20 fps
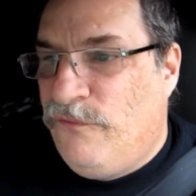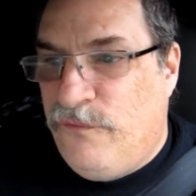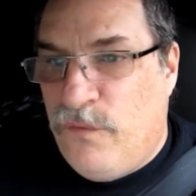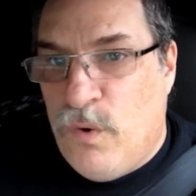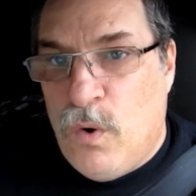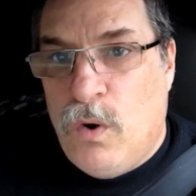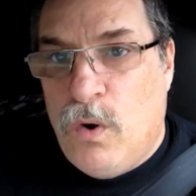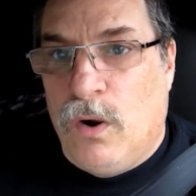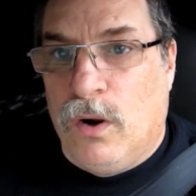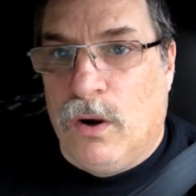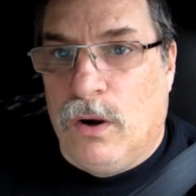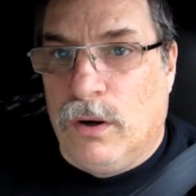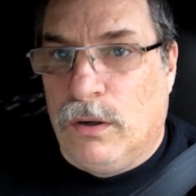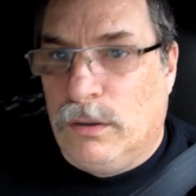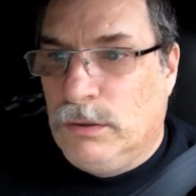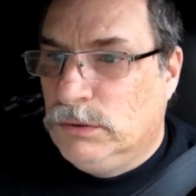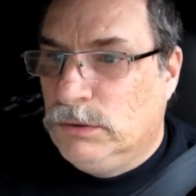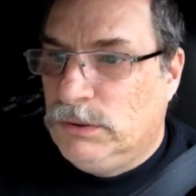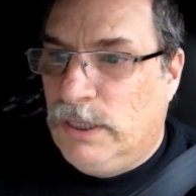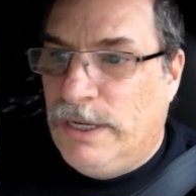
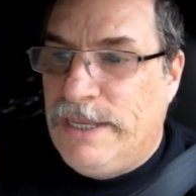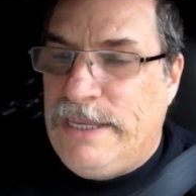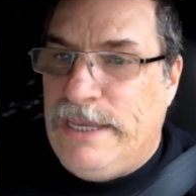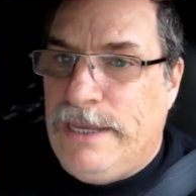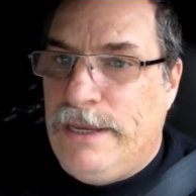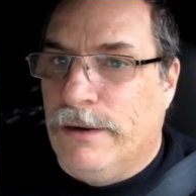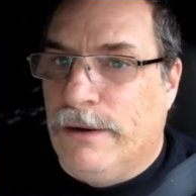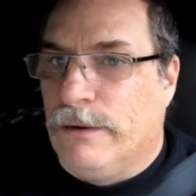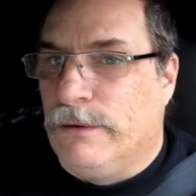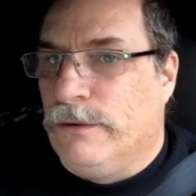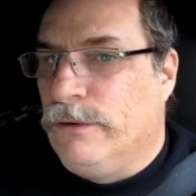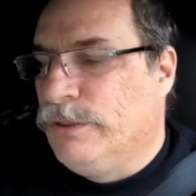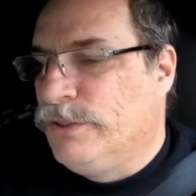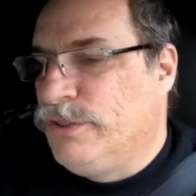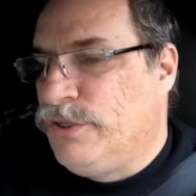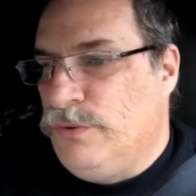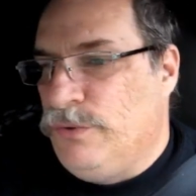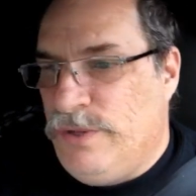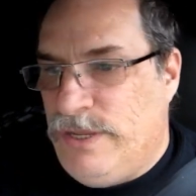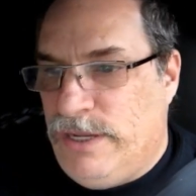for a year or
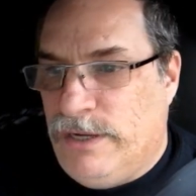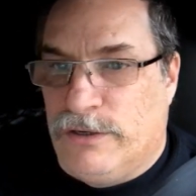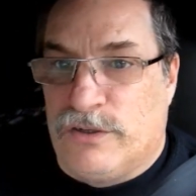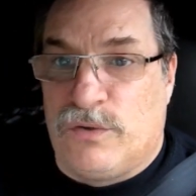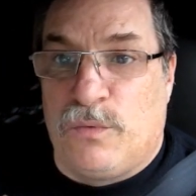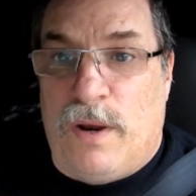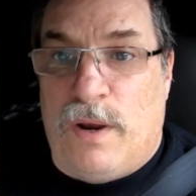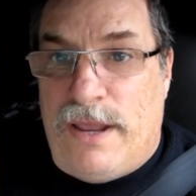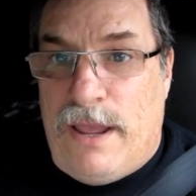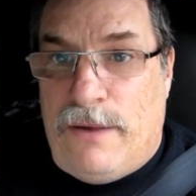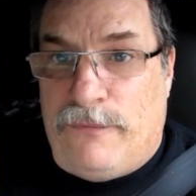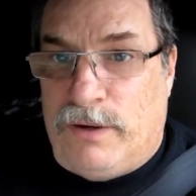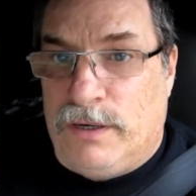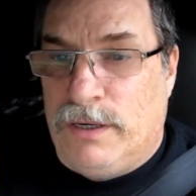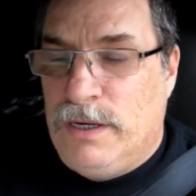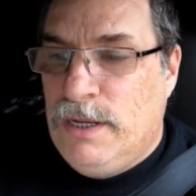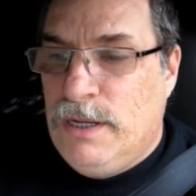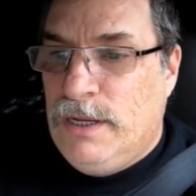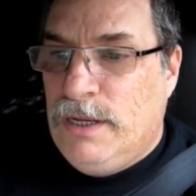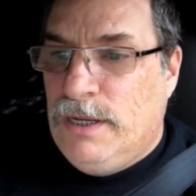two years,
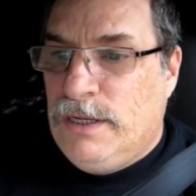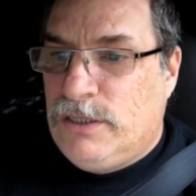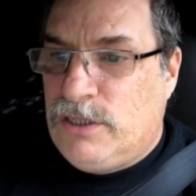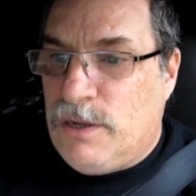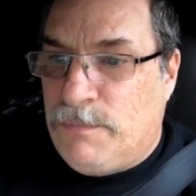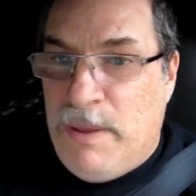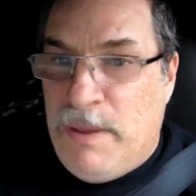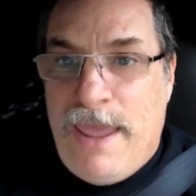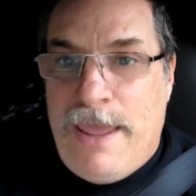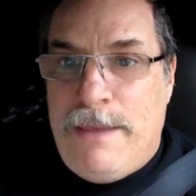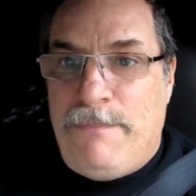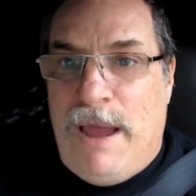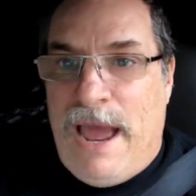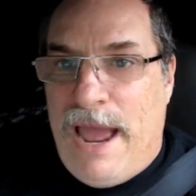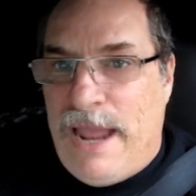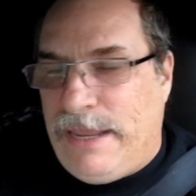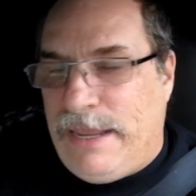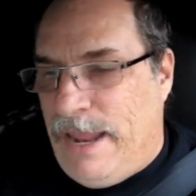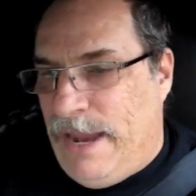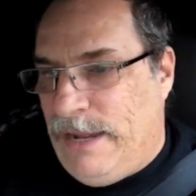whatever, to pay
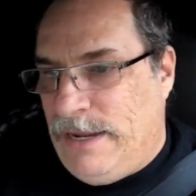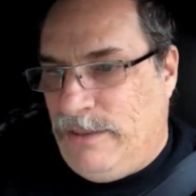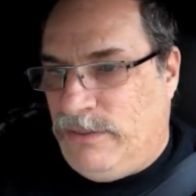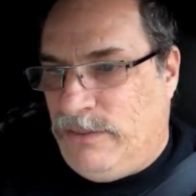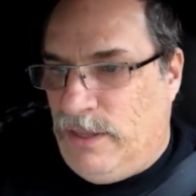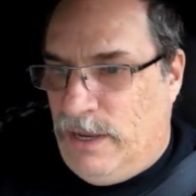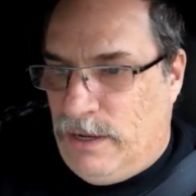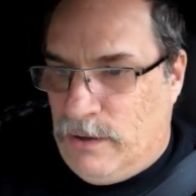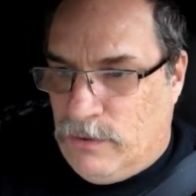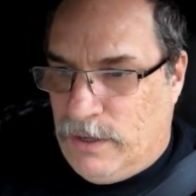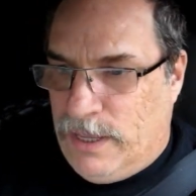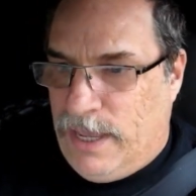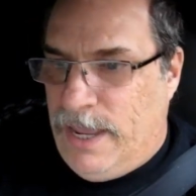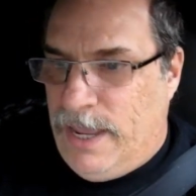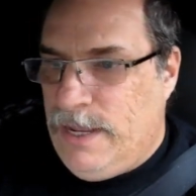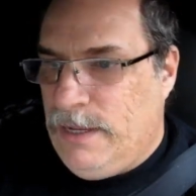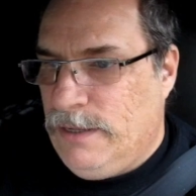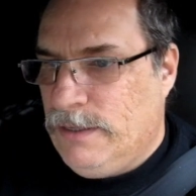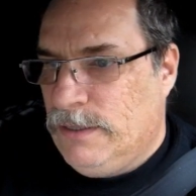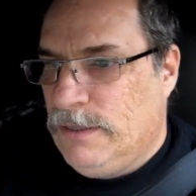back anything,
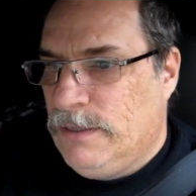okay?